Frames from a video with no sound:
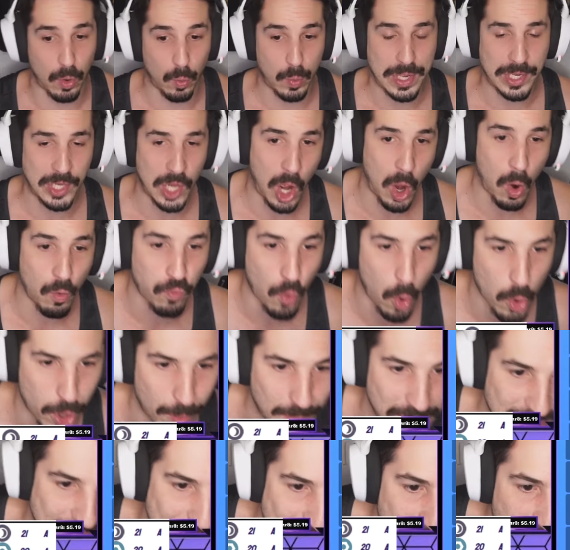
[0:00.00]
we know
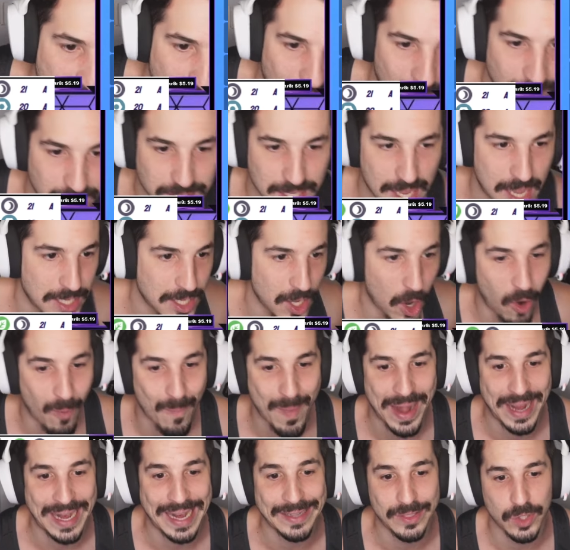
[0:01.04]
Rotom Heat's gonna say, yo,
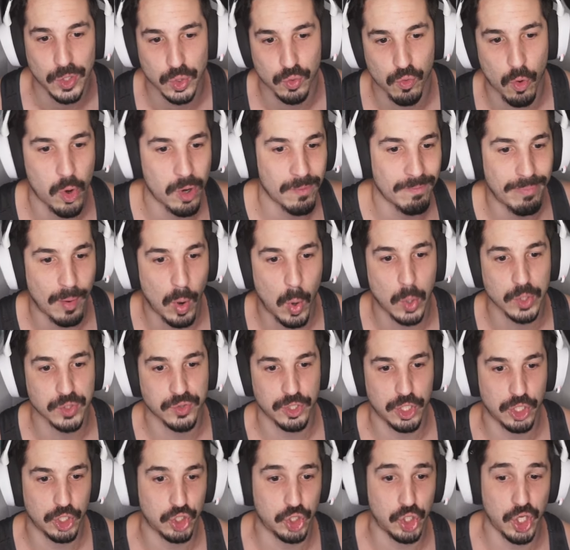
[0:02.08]
man, I got these Rotom balls to
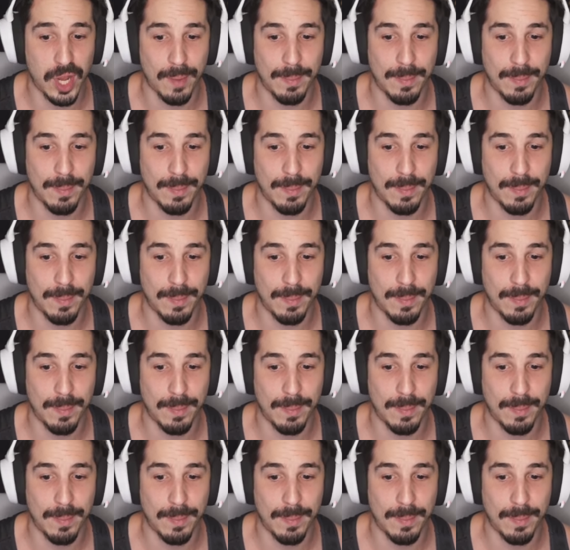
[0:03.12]
your chin.